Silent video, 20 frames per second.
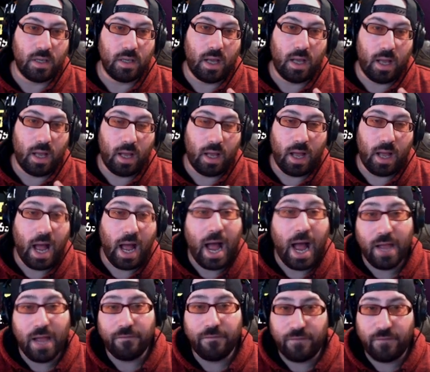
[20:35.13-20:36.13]
uh,
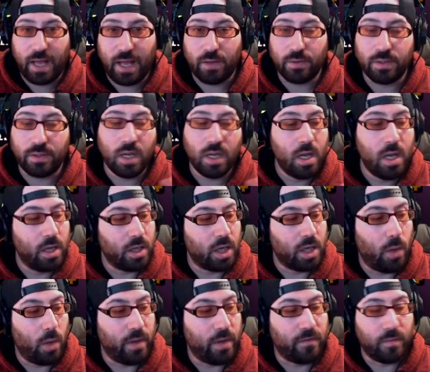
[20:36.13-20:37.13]
I've found
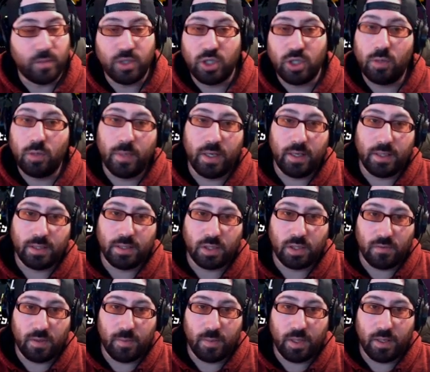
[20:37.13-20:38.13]
going from two million to
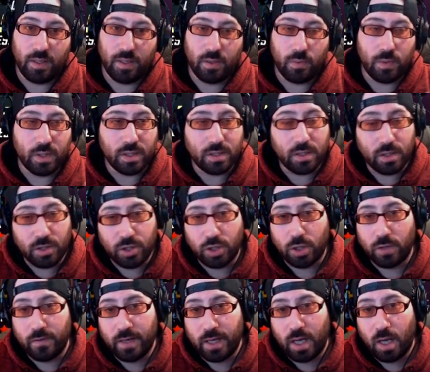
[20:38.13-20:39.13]
three million was
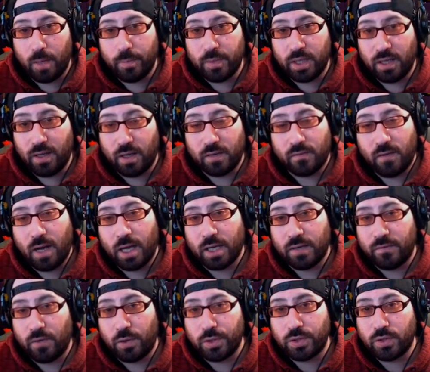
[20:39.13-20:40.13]
shoring up the unlock
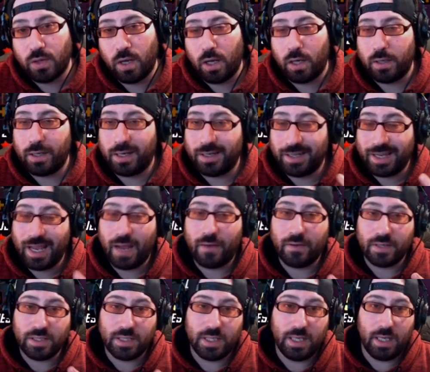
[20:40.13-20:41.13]
of Ultron and
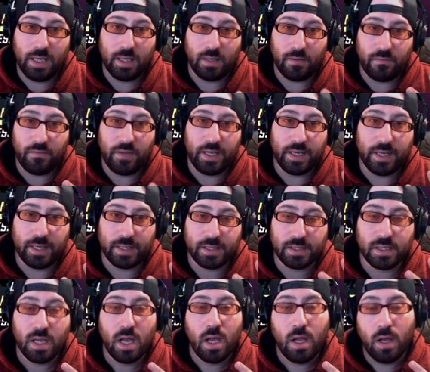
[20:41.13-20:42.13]
guaranteeing a Phoenix
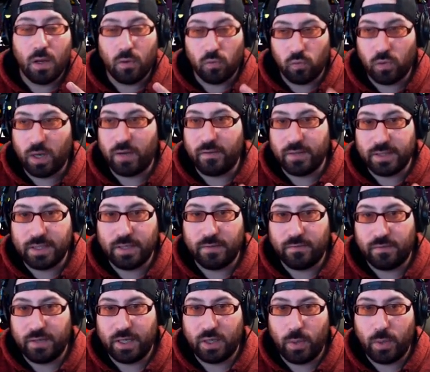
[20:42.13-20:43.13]

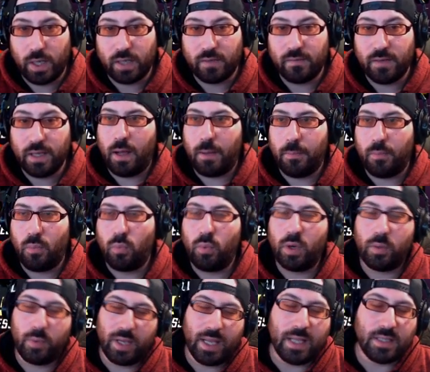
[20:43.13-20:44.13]
relatively quickly.
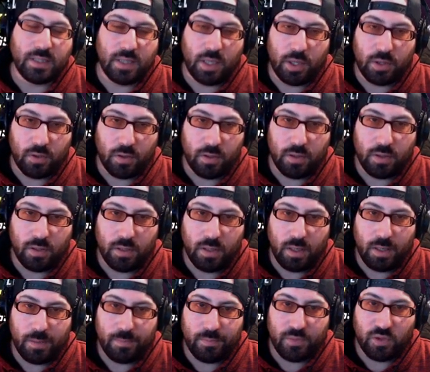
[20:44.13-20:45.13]
When we get into the
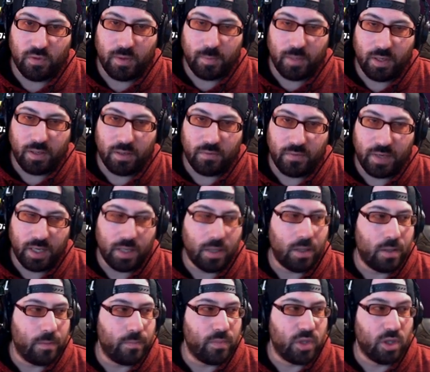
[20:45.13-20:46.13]
uh, three million
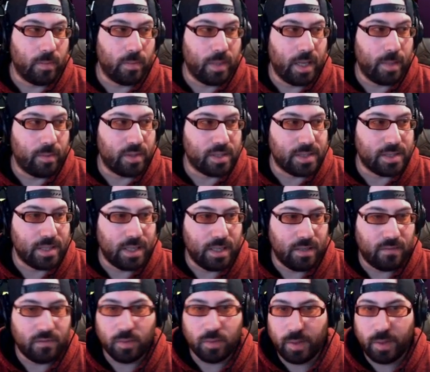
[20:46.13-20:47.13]
video, you'll be able to see a
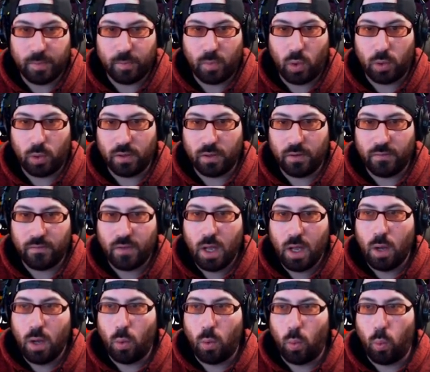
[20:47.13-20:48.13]
little bit more of
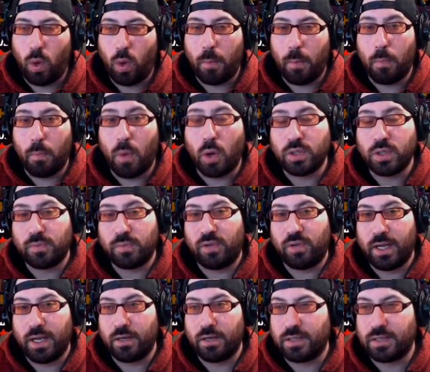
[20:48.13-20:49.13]
what most
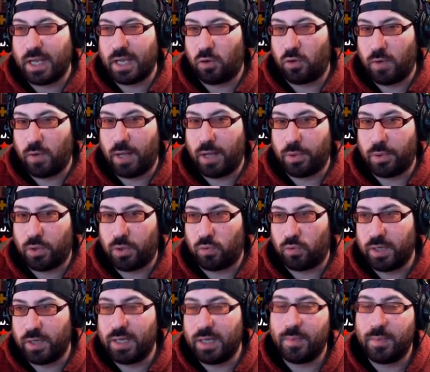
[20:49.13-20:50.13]
players at around
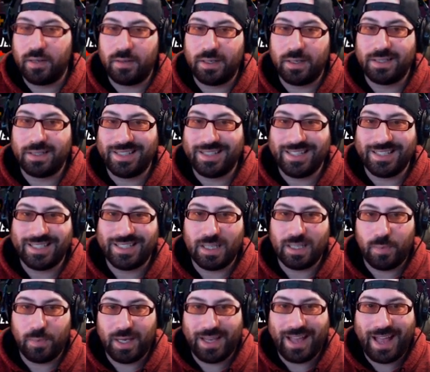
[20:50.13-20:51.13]
three million T C
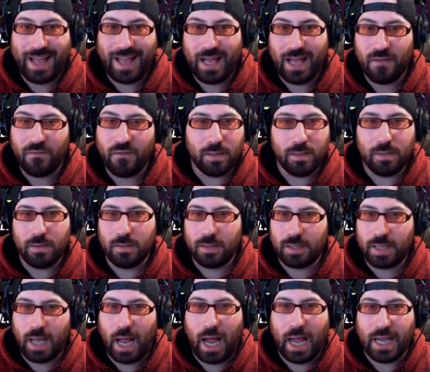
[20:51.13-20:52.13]
P have,
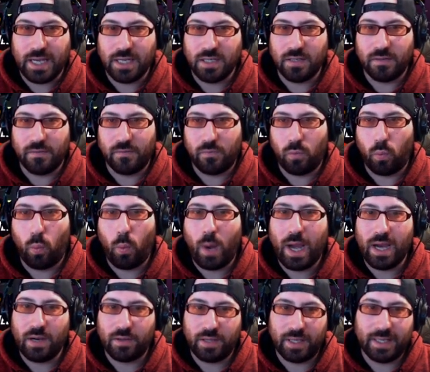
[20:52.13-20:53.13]
kind of
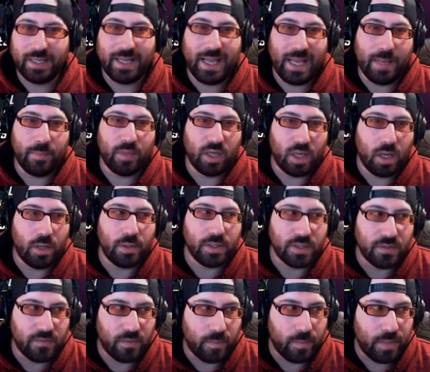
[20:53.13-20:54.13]
where the game goes
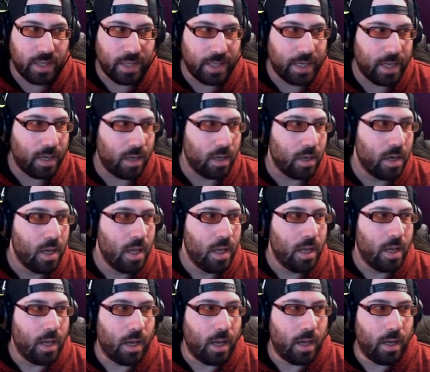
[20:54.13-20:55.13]
from there
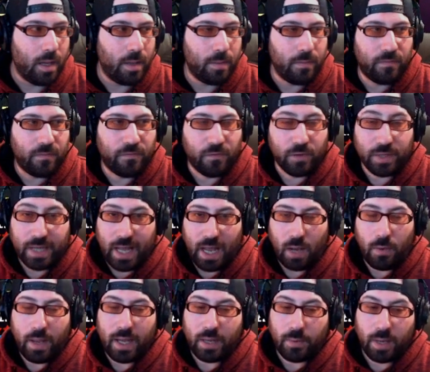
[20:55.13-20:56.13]
uh, for now.
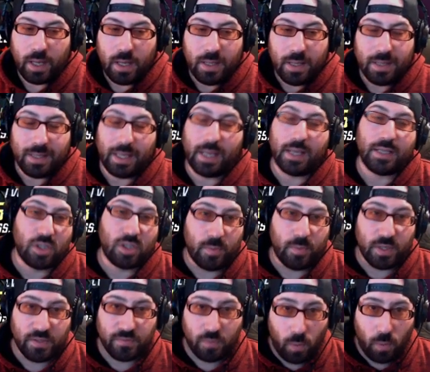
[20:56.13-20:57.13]
Anyway, thank you guys so
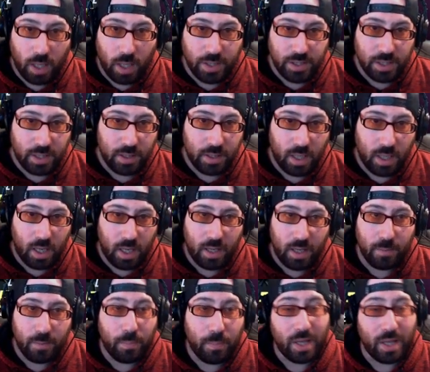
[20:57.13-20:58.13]
much for watching. Uh,
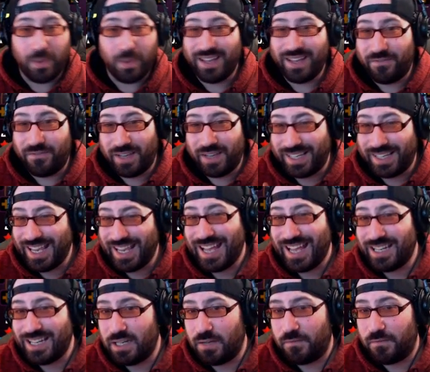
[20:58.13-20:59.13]
by the way, if,
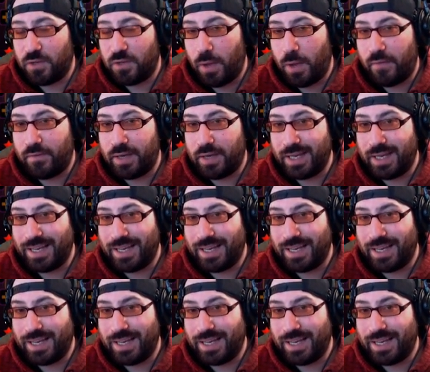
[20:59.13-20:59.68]
again, if you have any